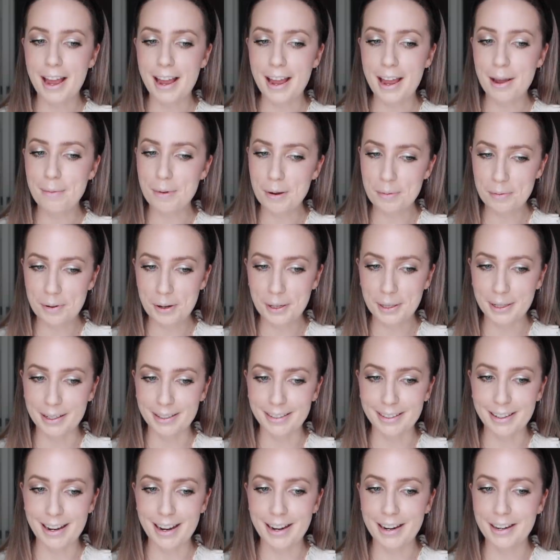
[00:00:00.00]
Am I
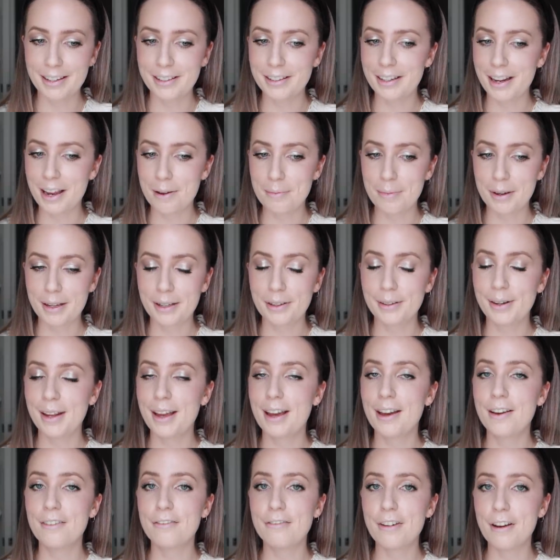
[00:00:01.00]
pregnant and am I gonna
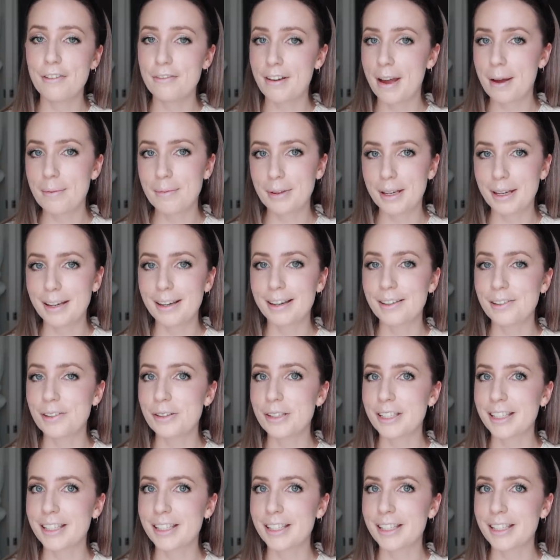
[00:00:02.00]
have a family in New